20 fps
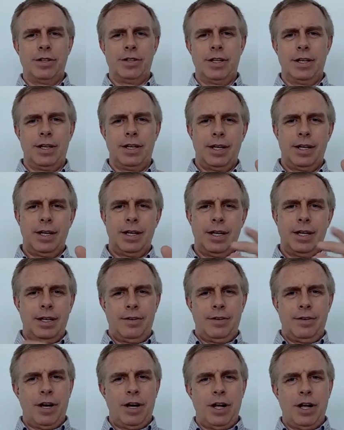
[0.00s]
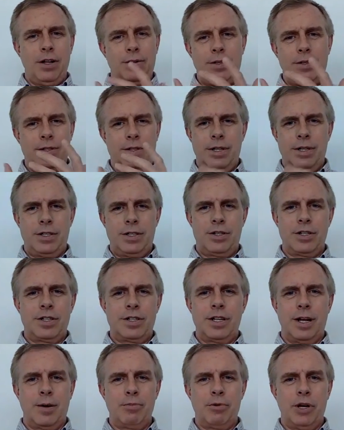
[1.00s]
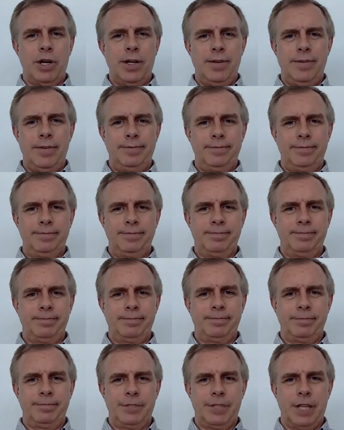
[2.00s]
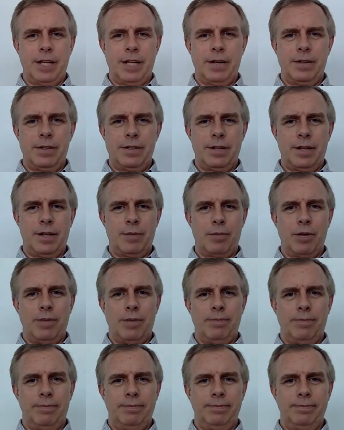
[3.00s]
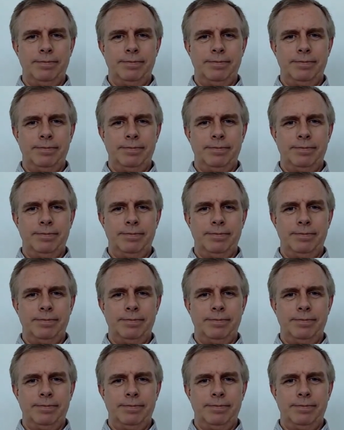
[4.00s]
and the follow, it's just an upgrade. It's not a problem.